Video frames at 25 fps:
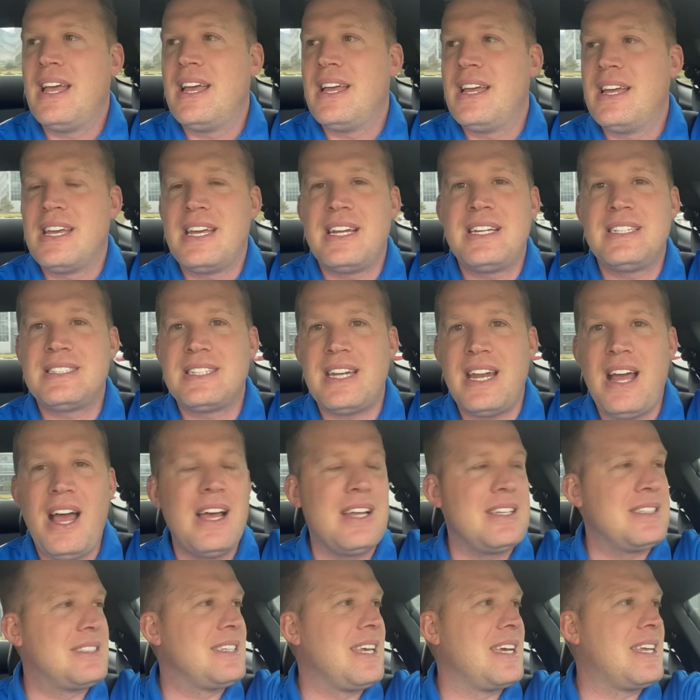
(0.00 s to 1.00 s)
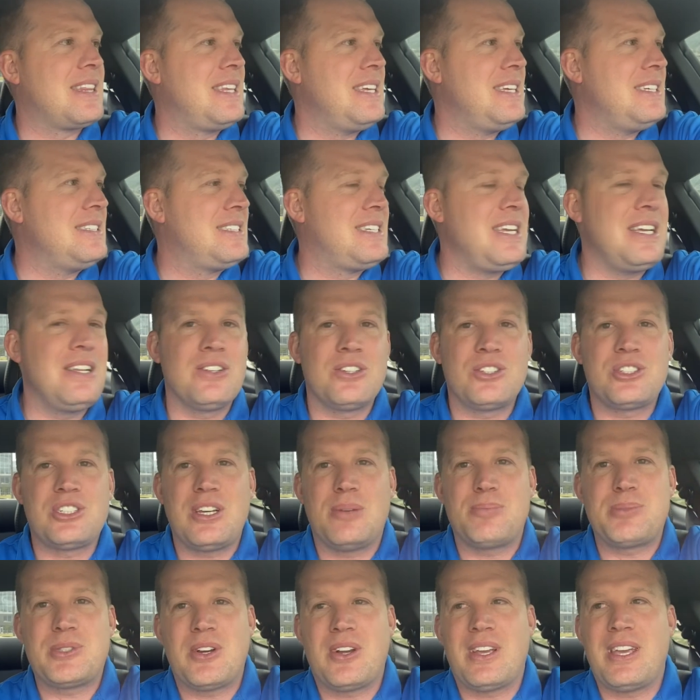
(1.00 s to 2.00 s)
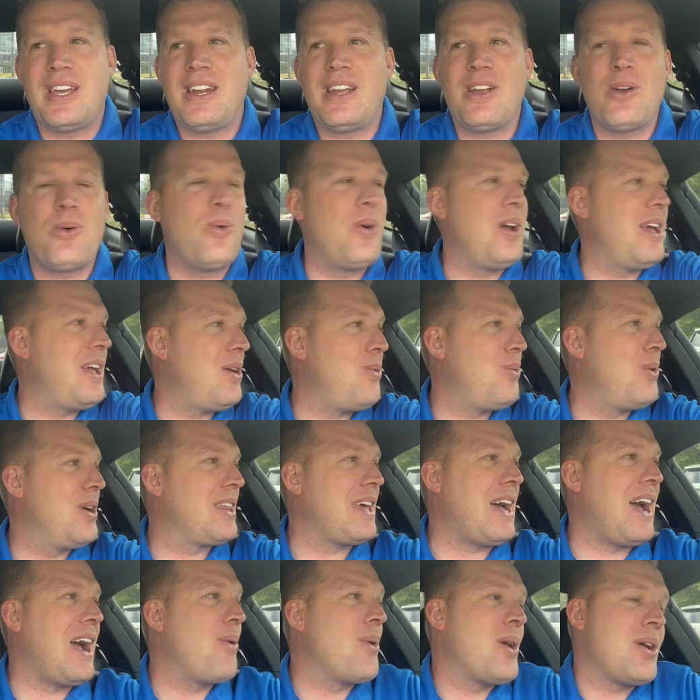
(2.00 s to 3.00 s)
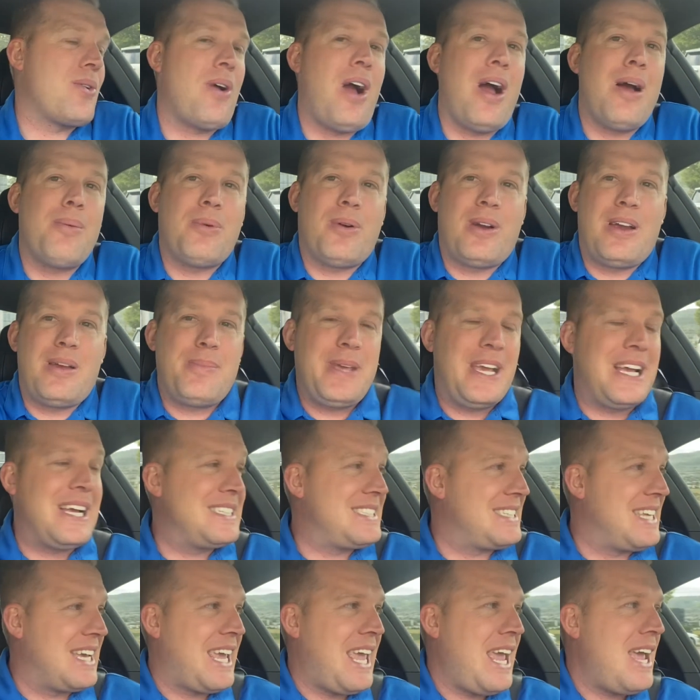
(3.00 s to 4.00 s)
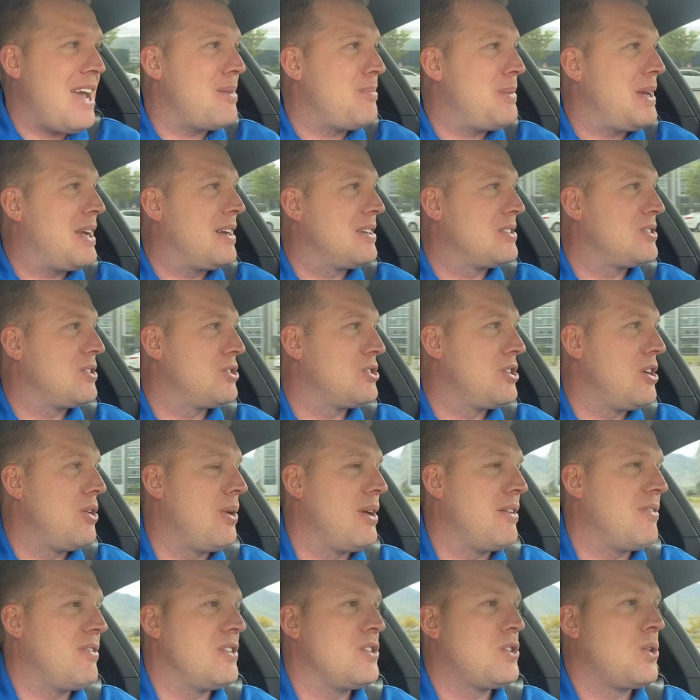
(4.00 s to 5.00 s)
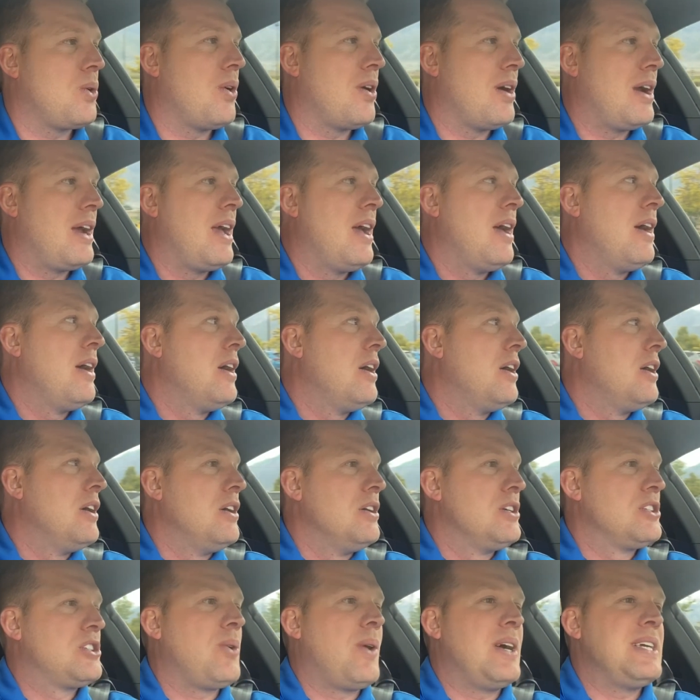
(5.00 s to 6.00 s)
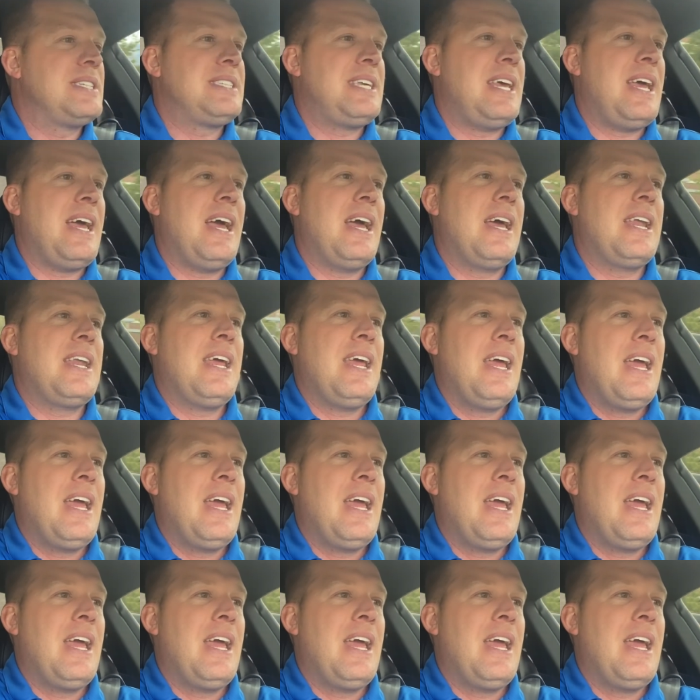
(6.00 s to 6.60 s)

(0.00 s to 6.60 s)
it is nuts. Like these dealerships are getting away with highway robbery because they can, because there's no inventory. So I said,